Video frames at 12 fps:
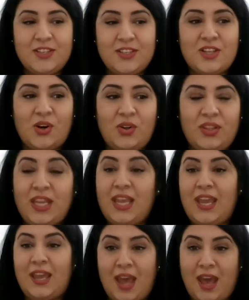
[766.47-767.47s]
So
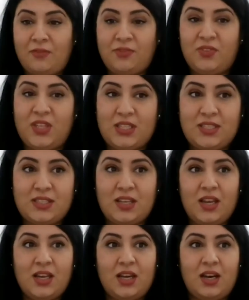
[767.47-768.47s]
they have this
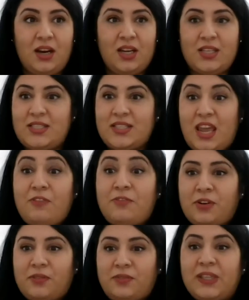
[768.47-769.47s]

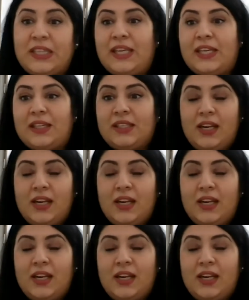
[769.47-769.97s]
safer feeling.